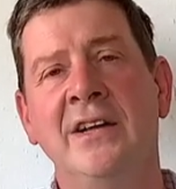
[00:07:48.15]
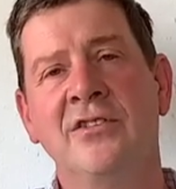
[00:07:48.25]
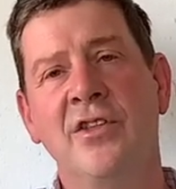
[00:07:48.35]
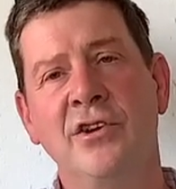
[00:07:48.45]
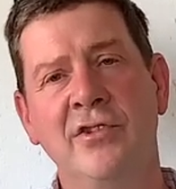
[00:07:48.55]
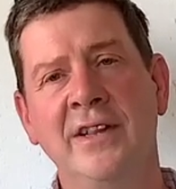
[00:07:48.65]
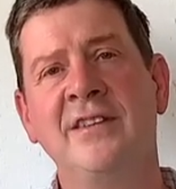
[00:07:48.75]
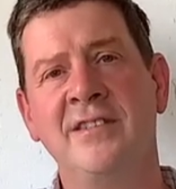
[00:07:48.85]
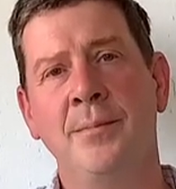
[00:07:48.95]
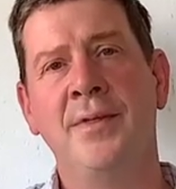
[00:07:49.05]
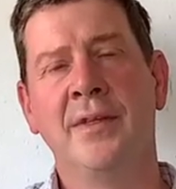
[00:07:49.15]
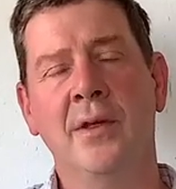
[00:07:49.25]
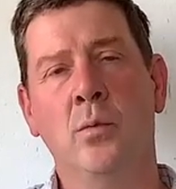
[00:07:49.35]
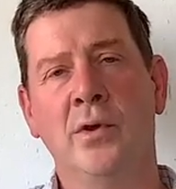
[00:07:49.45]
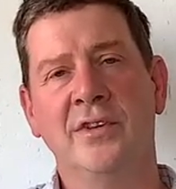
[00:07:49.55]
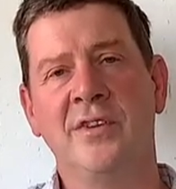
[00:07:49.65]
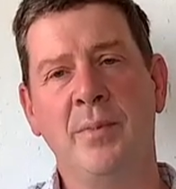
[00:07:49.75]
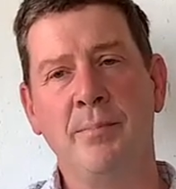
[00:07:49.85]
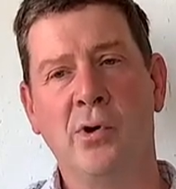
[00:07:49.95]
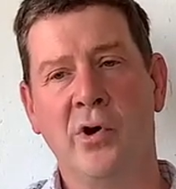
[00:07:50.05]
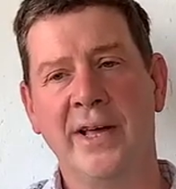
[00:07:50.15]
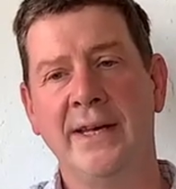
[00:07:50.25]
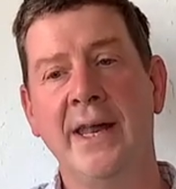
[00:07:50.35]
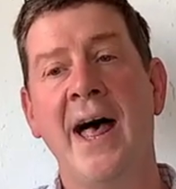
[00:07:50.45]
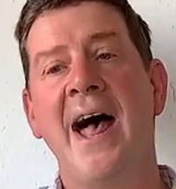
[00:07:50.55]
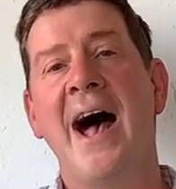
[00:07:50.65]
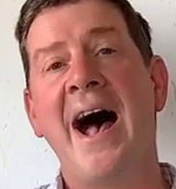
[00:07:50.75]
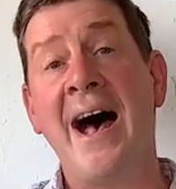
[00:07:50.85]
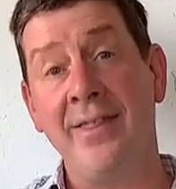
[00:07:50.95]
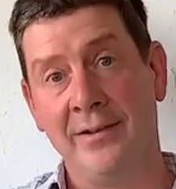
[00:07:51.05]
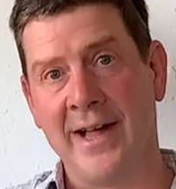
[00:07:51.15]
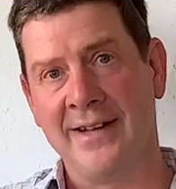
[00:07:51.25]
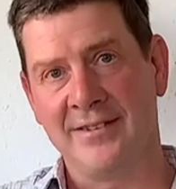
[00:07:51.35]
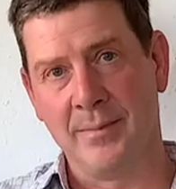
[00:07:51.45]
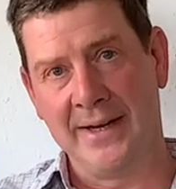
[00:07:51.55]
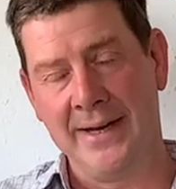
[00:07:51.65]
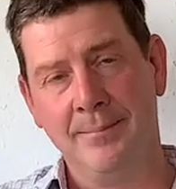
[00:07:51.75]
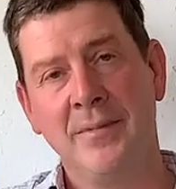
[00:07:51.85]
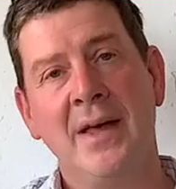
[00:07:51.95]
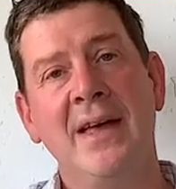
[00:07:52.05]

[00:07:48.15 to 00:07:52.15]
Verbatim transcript: So they're really something that want to be brought in at the last minute,